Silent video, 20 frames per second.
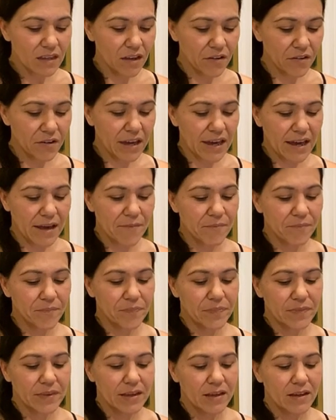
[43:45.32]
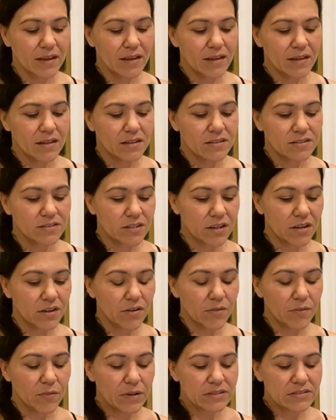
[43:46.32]
Okay.
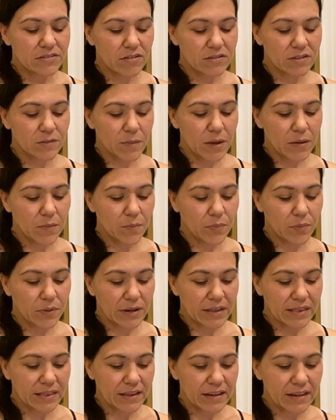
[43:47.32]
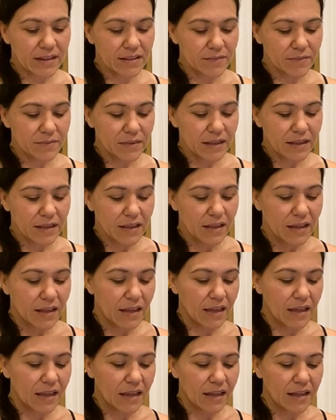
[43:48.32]
So we talked about breathing,
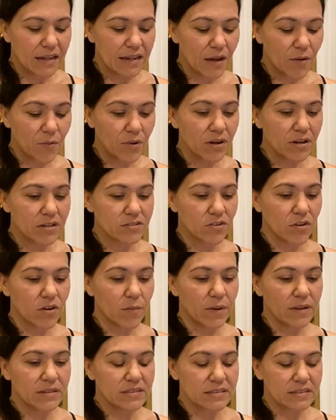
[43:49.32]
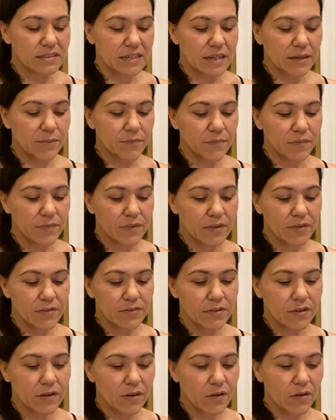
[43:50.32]
and now we're going to talk about sleep.
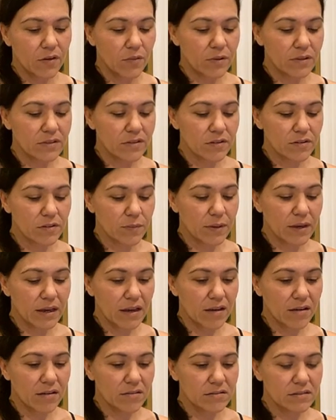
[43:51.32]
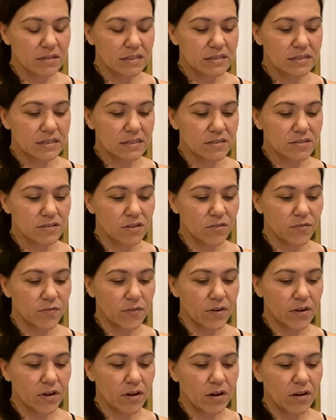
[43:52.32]
So we talked about, let's see, so
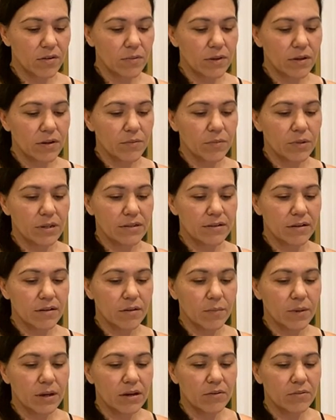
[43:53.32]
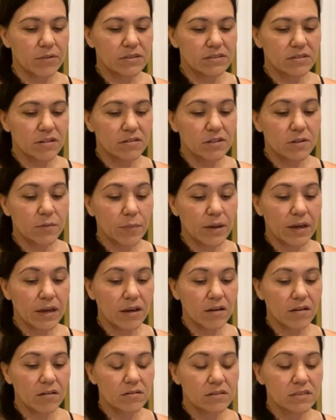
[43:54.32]
far, what did we talk about? We talked
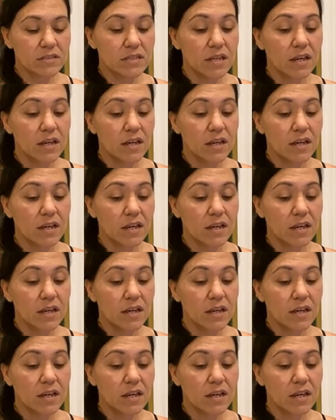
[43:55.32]
about